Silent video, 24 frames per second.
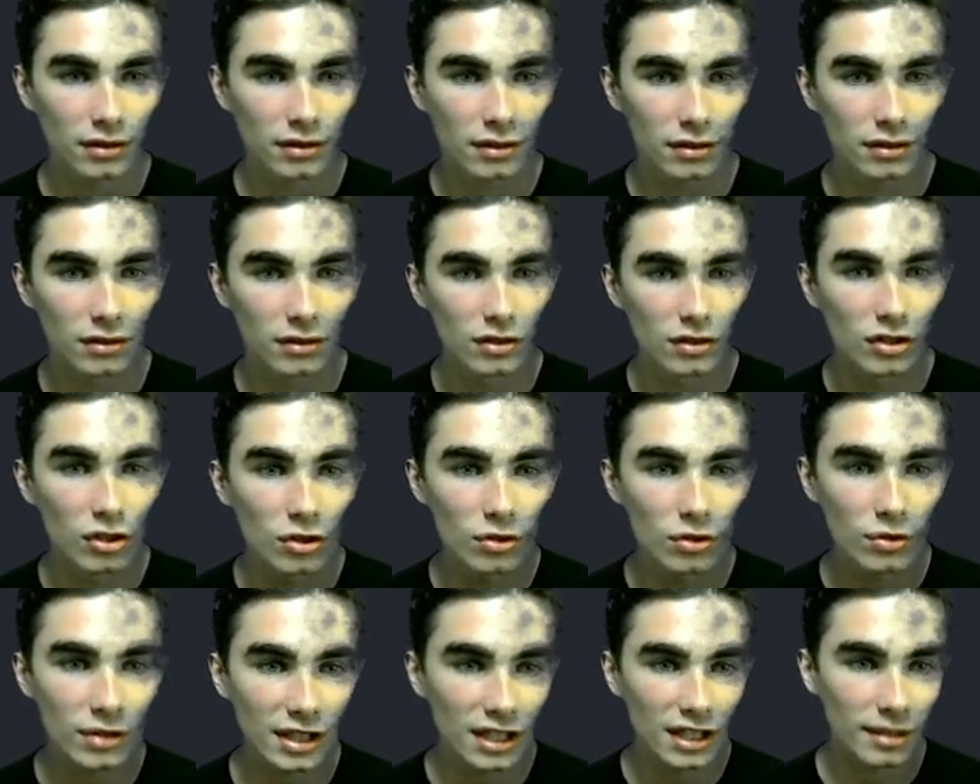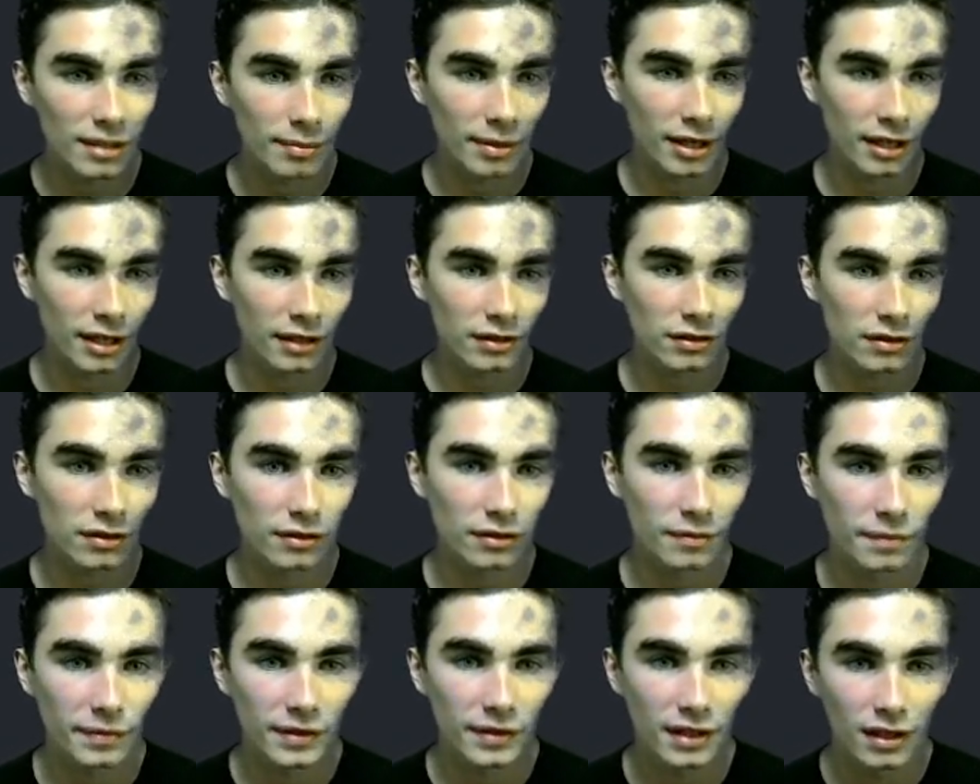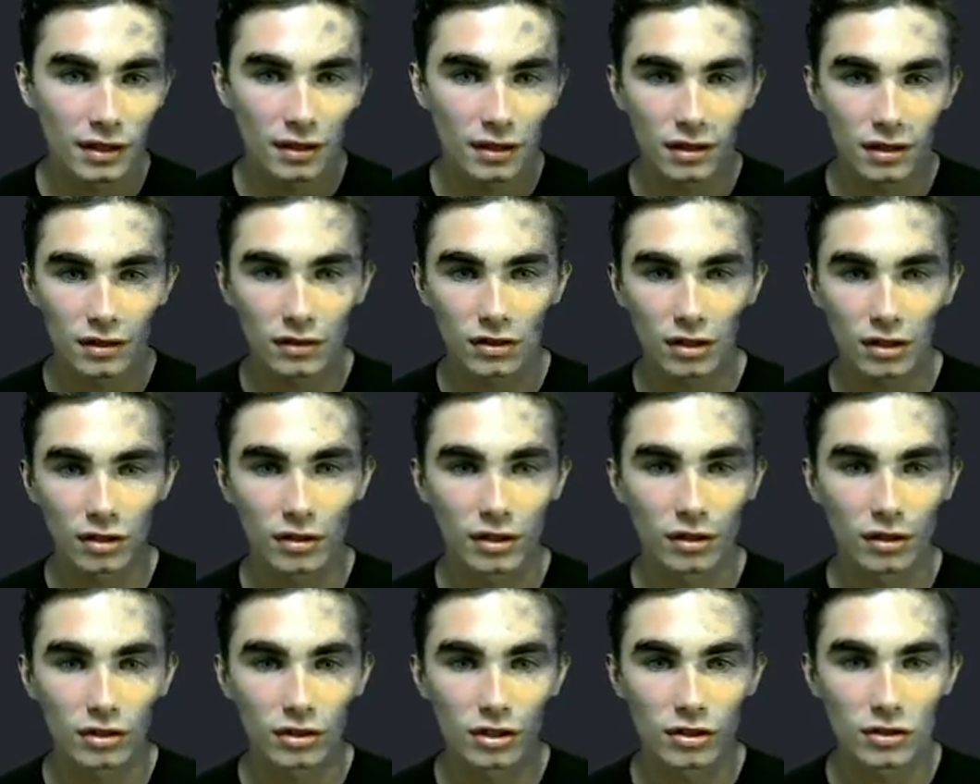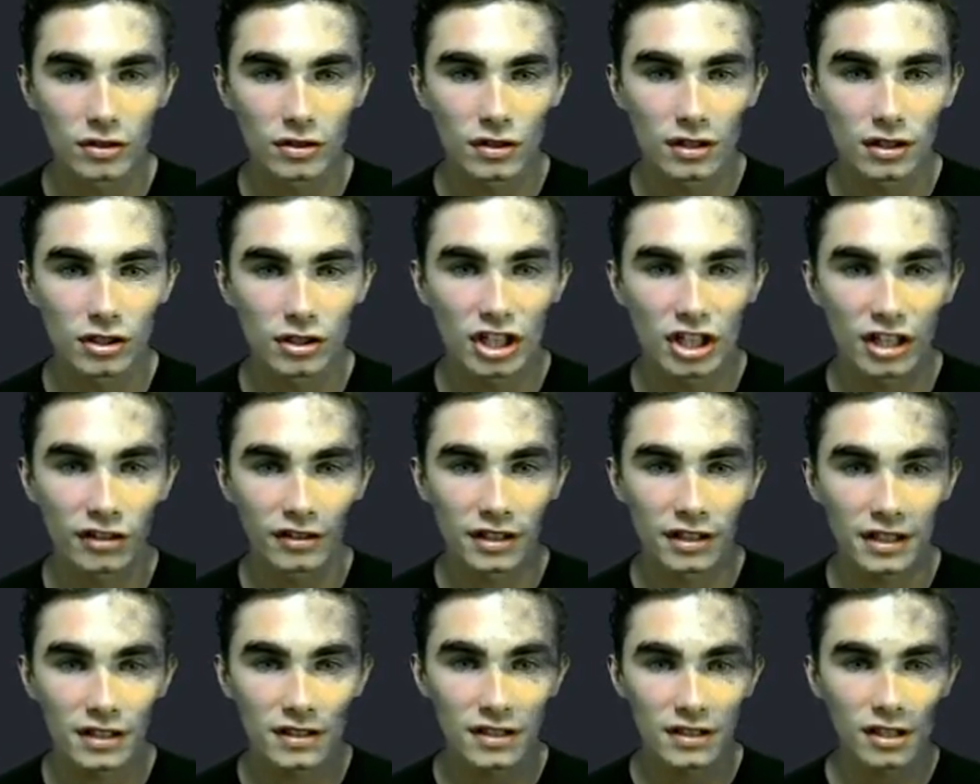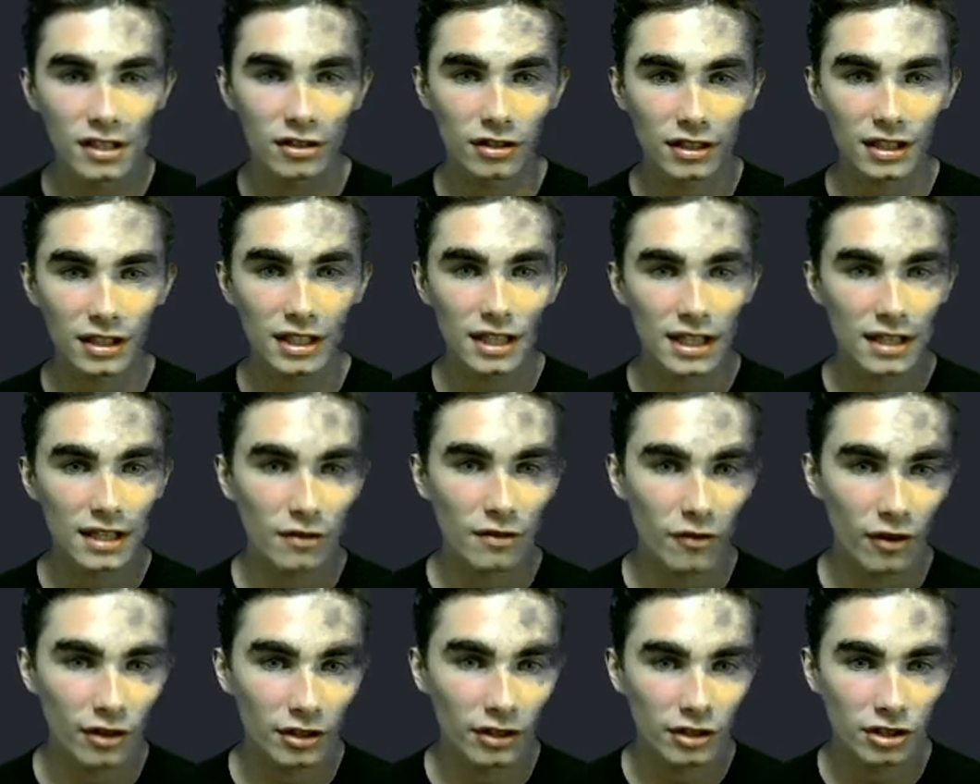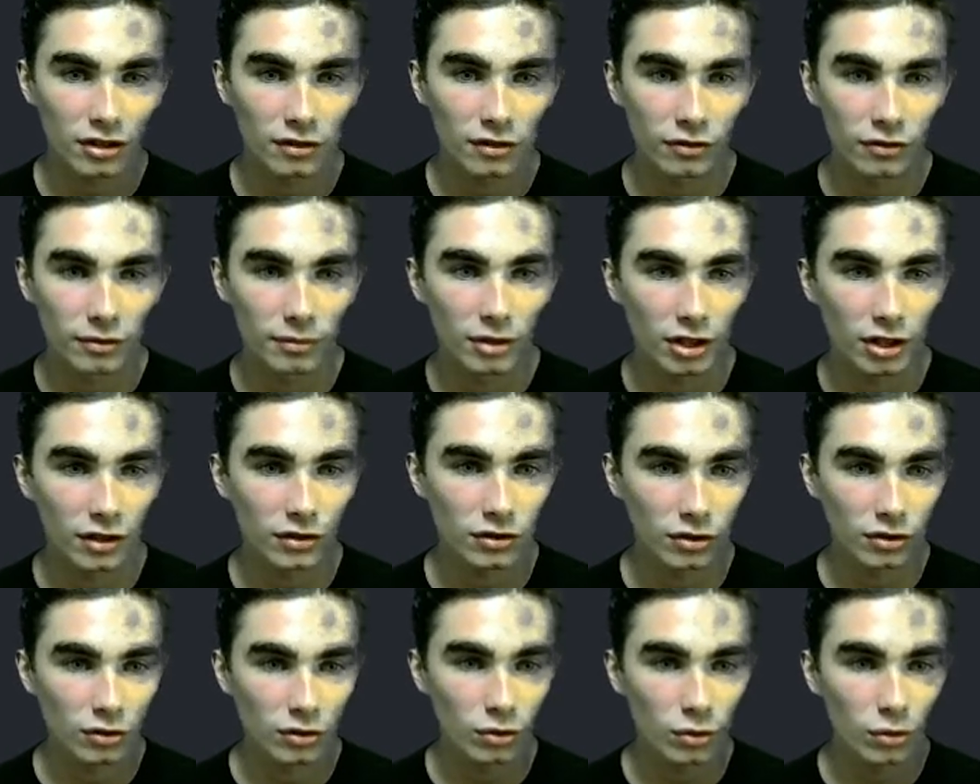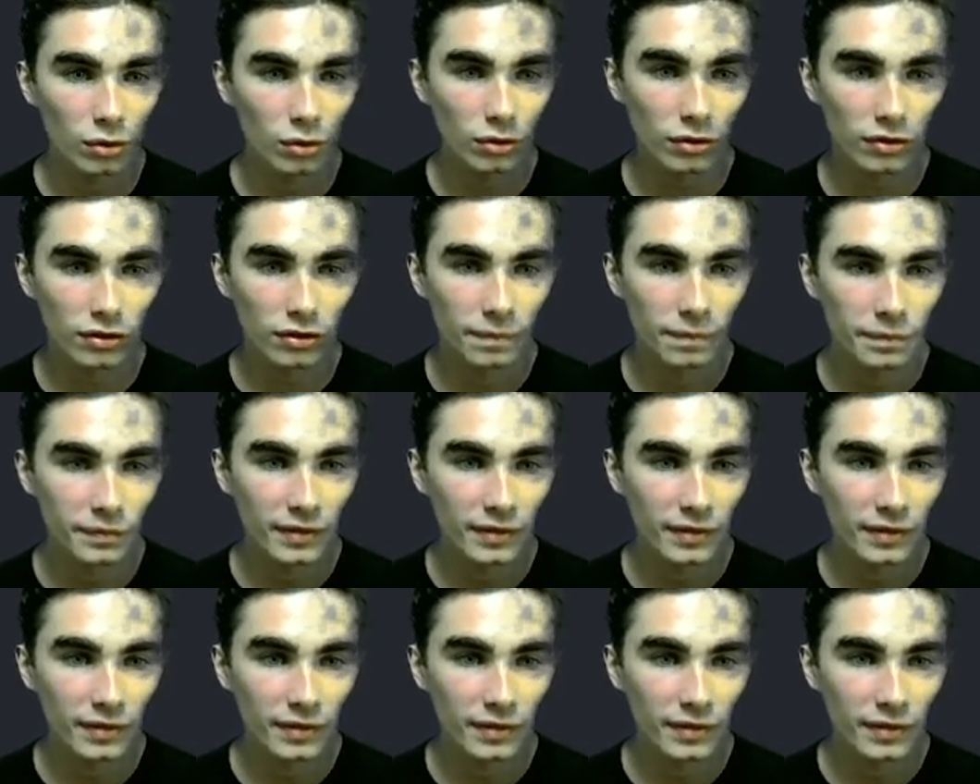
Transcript: new key pairs. So it'll use the generateSecretKey function from Nostr tools,